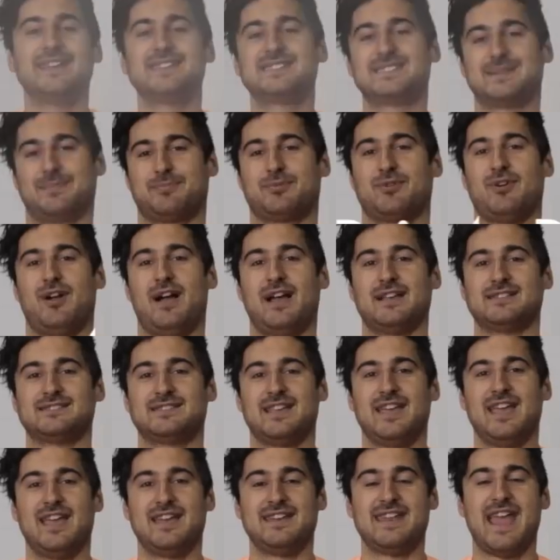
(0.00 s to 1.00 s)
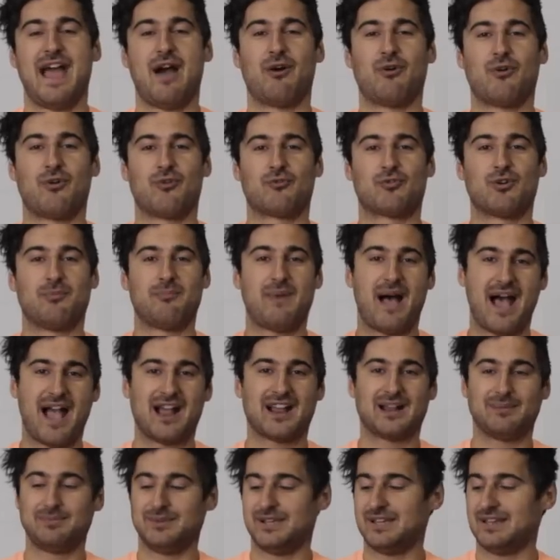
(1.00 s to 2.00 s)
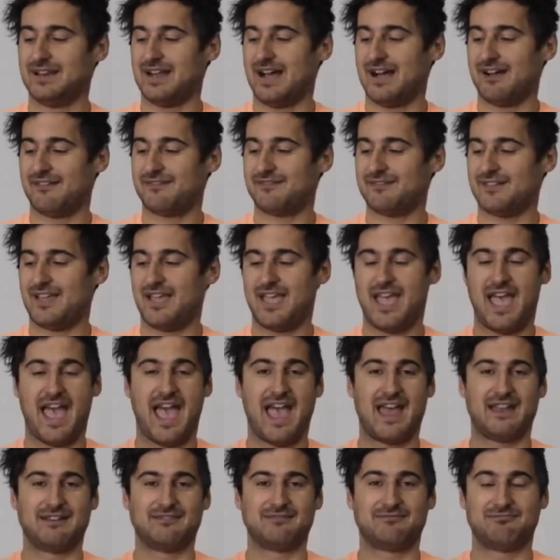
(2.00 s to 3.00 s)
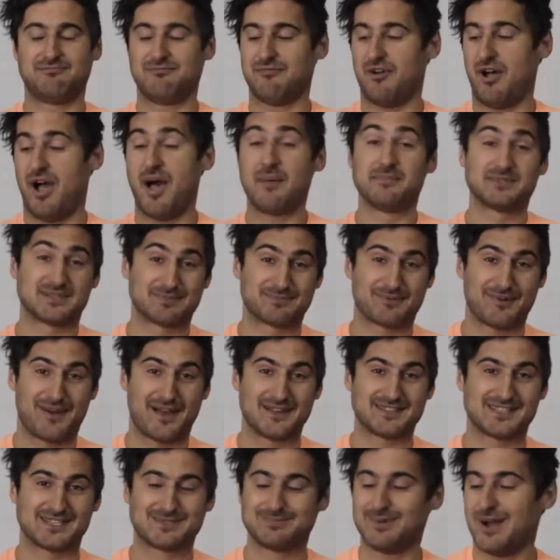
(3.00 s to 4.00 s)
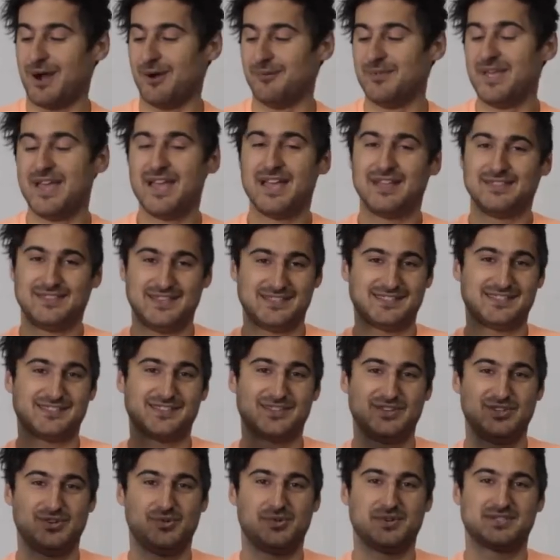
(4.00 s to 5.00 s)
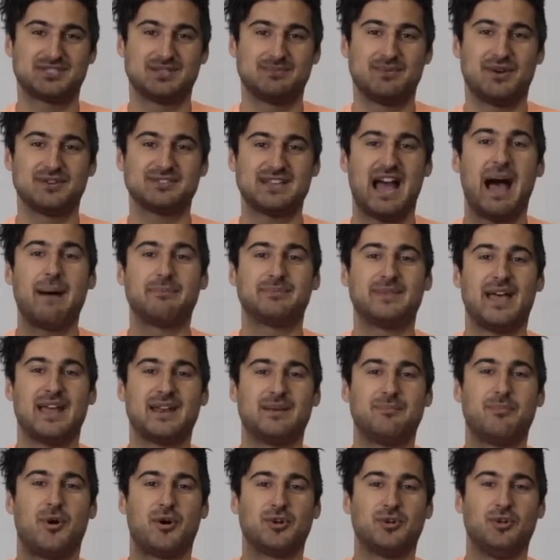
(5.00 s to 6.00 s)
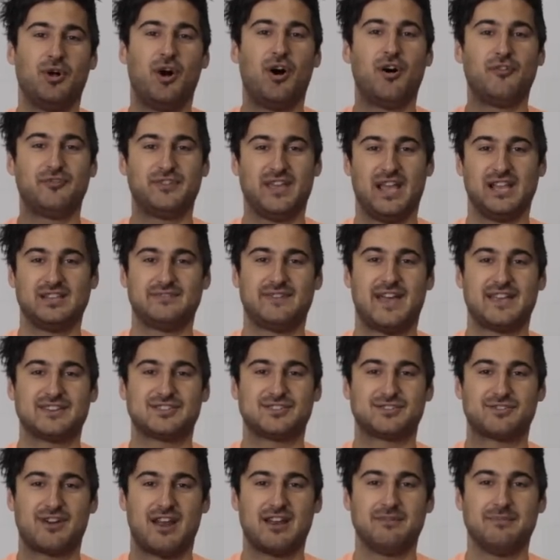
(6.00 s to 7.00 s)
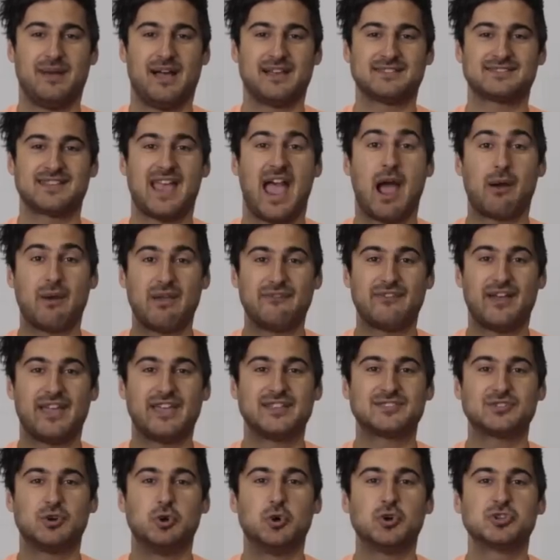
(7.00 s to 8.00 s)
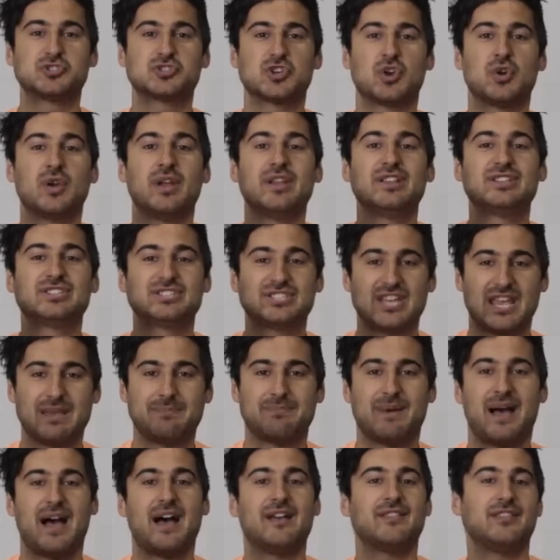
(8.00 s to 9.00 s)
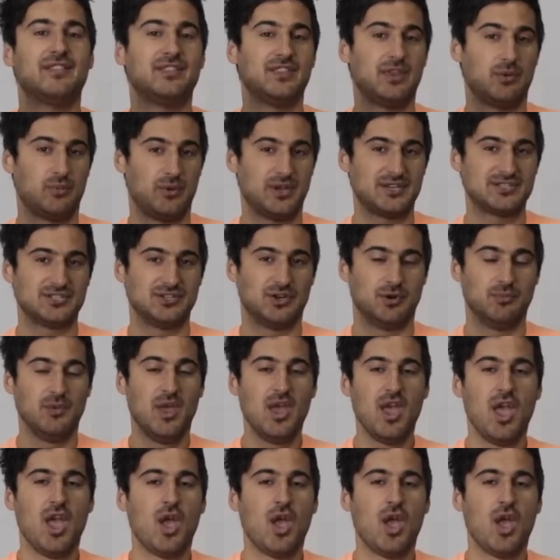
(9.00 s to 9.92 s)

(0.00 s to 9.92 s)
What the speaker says: is the price. Now, remarkably enough, and I'm surprised as well, this is the newest and the most updated model of the Elevation Training Mask. However, it's also cheaper than the original.